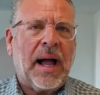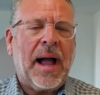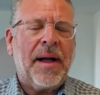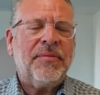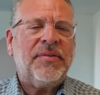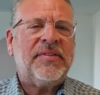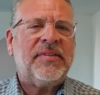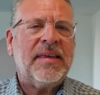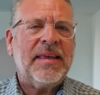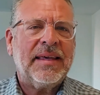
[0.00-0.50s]

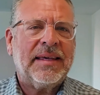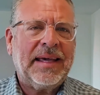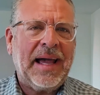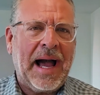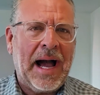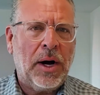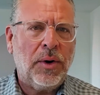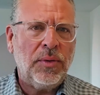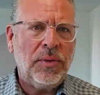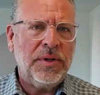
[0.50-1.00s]
I've seen
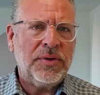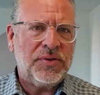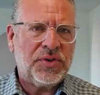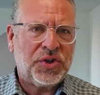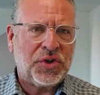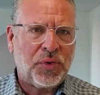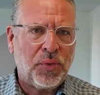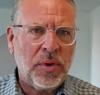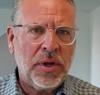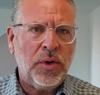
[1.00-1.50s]
countless
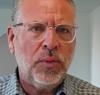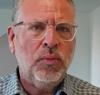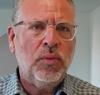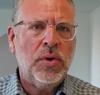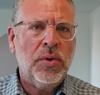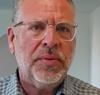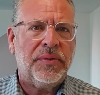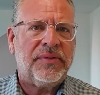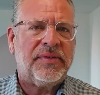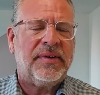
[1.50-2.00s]
tree
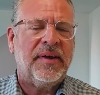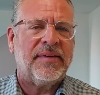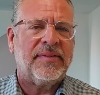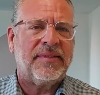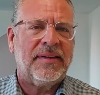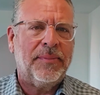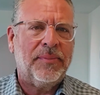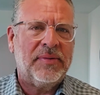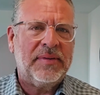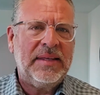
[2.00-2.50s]
root
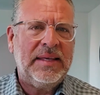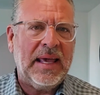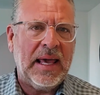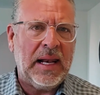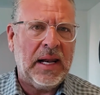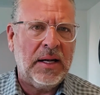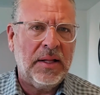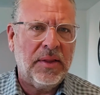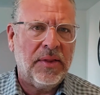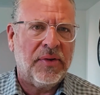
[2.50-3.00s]
systems
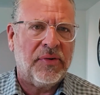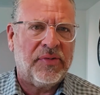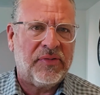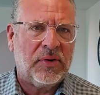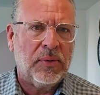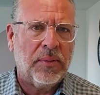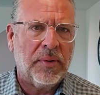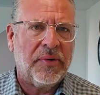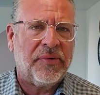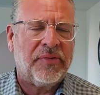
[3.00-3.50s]
get into the
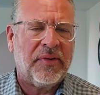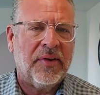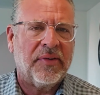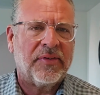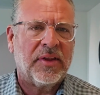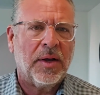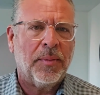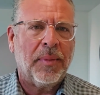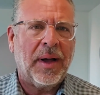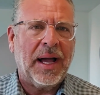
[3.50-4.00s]
sewer
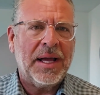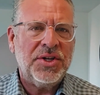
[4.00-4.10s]
system.